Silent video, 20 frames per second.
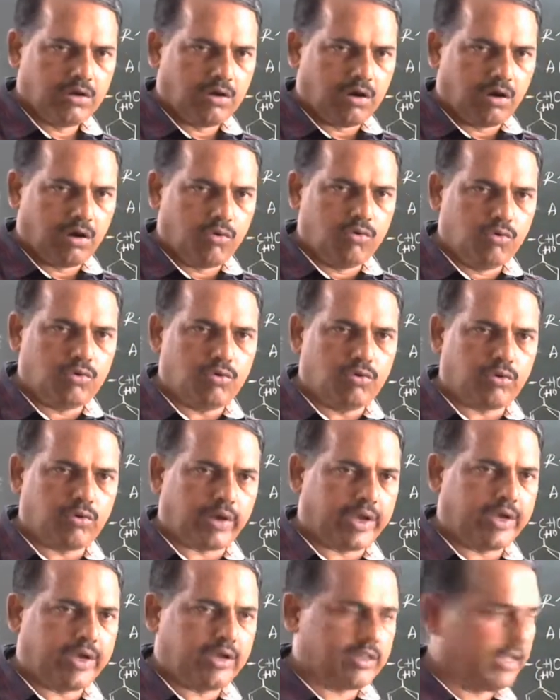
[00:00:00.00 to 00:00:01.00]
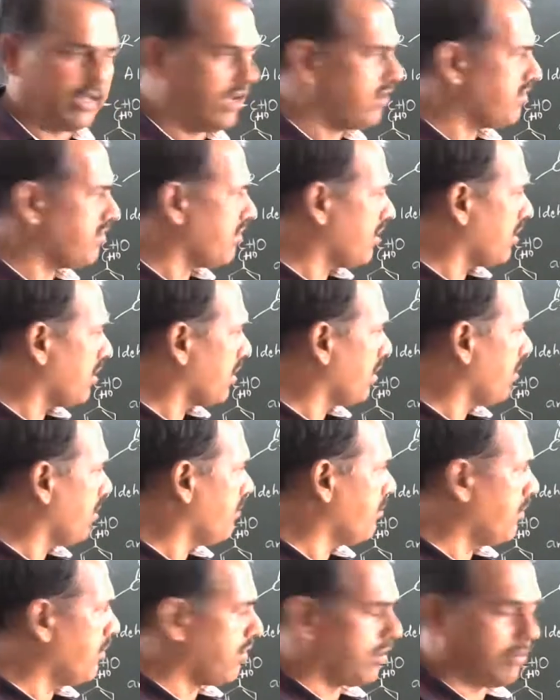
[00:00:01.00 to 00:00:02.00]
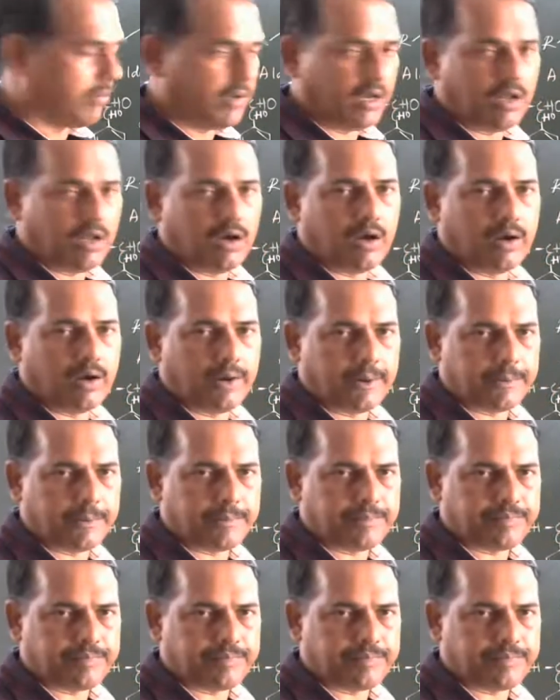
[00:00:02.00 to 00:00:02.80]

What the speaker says: How to write their general formula?